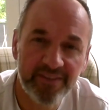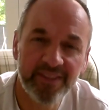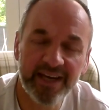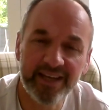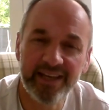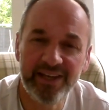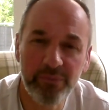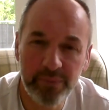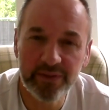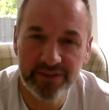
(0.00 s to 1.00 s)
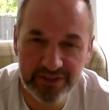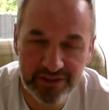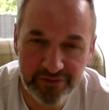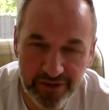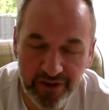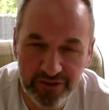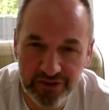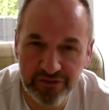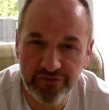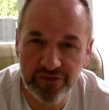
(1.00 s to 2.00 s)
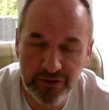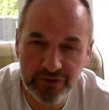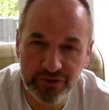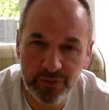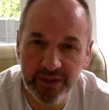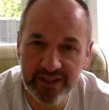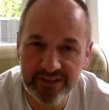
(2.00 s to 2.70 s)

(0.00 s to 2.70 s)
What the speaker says: That inability of God to fluctuate,